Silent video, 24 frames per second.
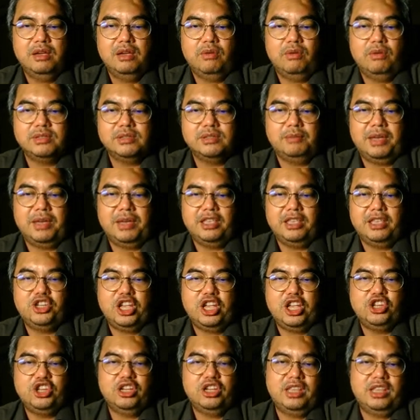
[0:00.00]
was a money
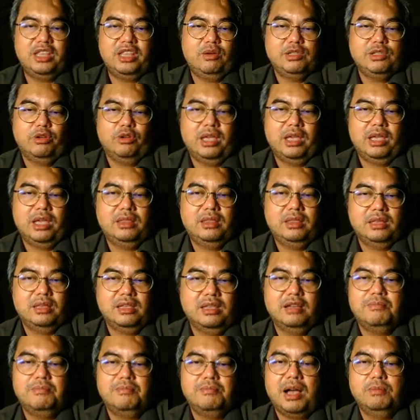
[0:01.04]
changer that was located
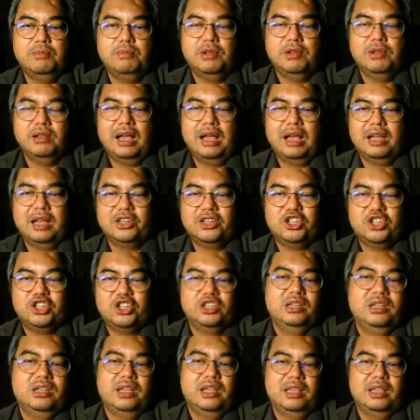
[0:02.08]
near Marble
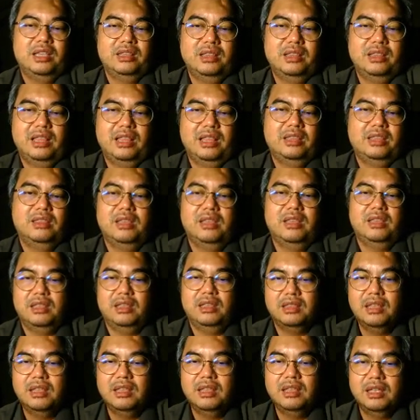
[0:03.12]
Arch in
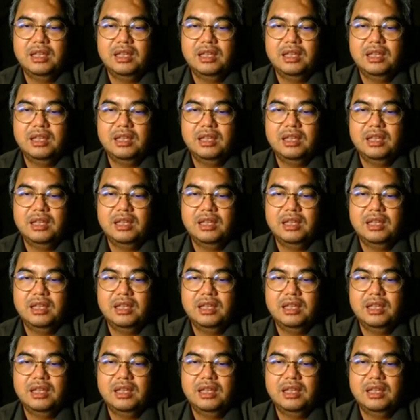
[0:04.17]
London.